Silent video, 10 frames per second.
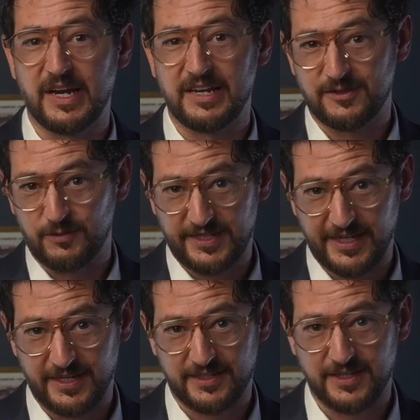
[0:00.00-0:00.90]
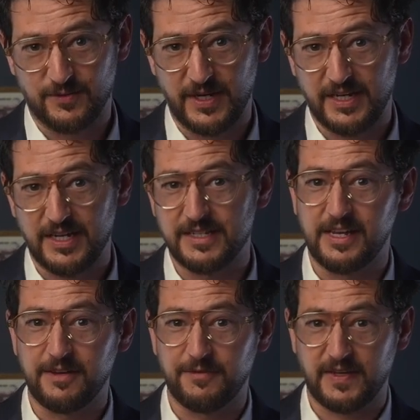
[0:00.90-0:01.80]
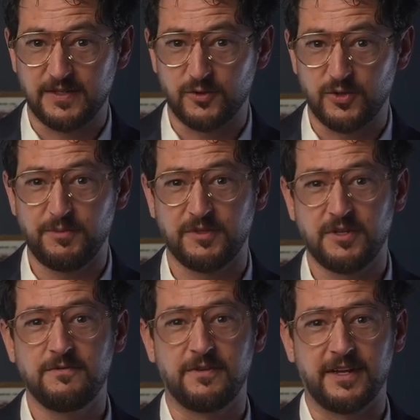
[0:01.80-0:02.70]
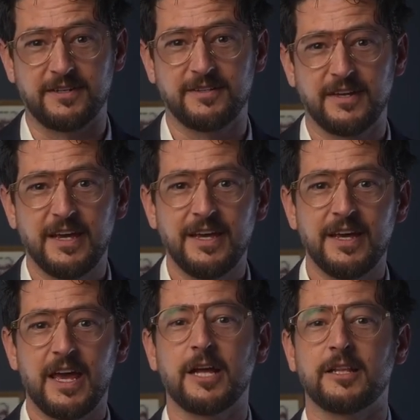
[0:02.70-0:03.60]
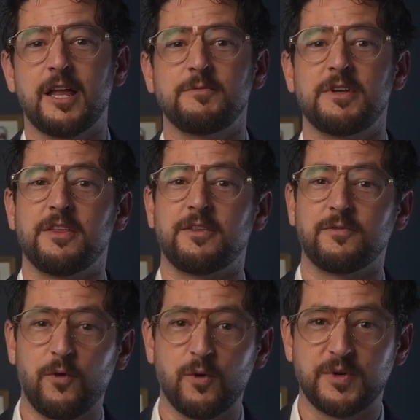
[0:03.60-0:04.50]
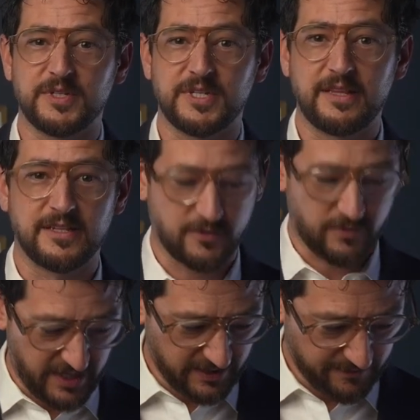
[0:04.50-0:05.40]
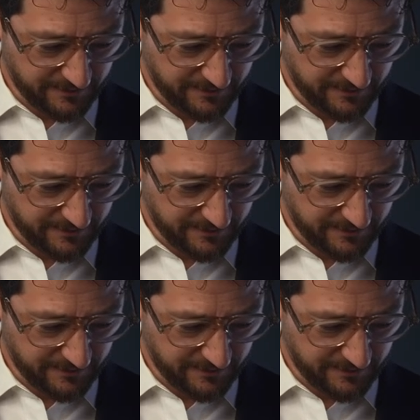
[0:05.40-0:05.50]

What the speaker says: its resilience this week is the Invesco Triple Q Fund. It climbed another 4% this week.